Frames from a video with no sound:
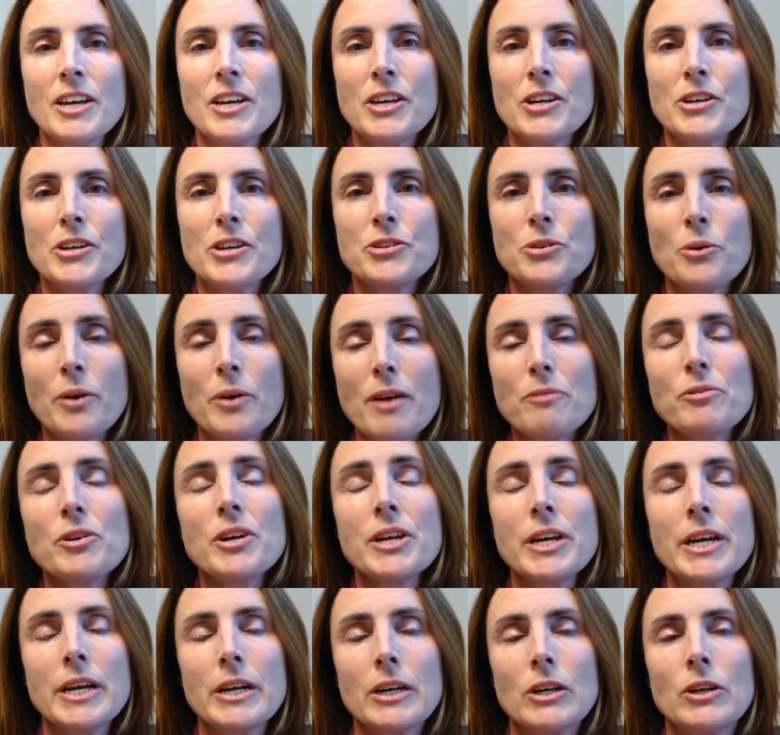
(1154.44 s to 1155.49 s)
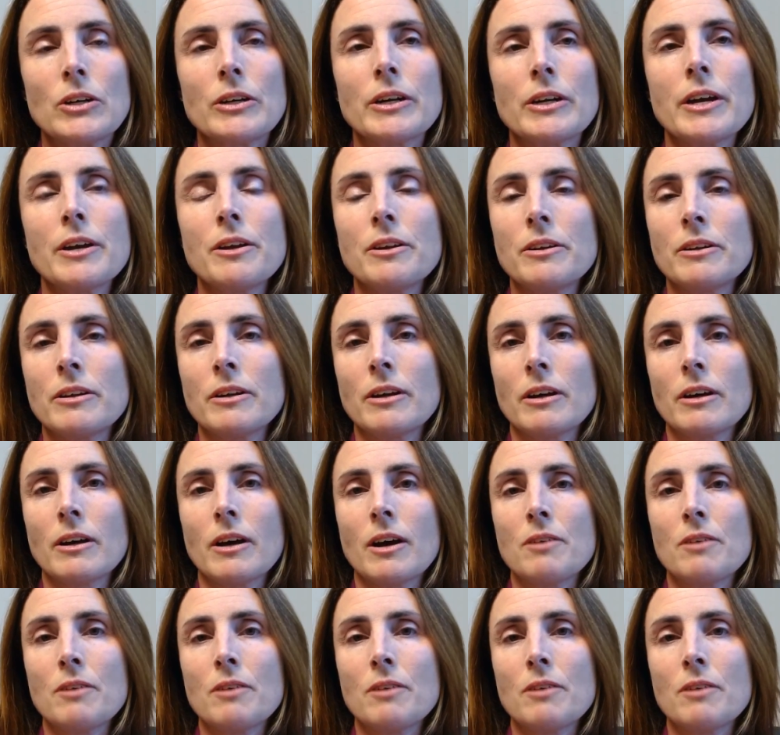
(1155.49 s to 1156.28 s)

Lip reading: So every year in